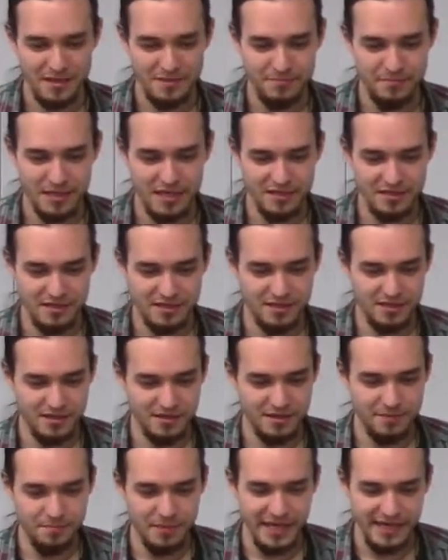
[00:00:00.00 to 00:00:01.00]
But
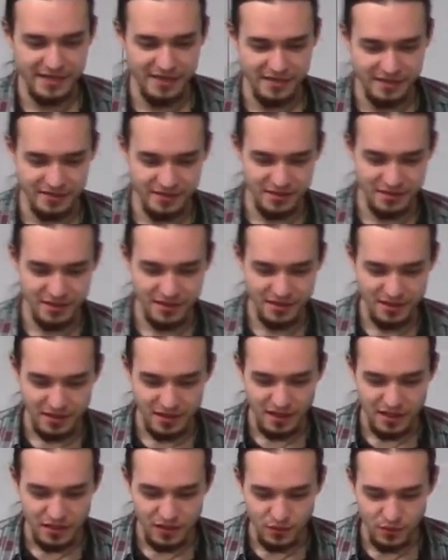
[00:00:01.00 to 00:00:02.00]
back in
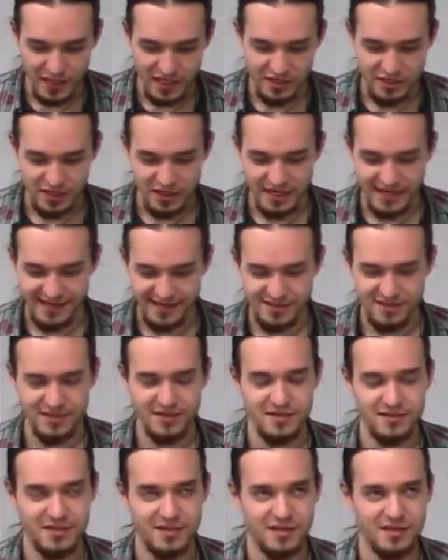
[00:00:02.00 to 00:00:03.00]
2008,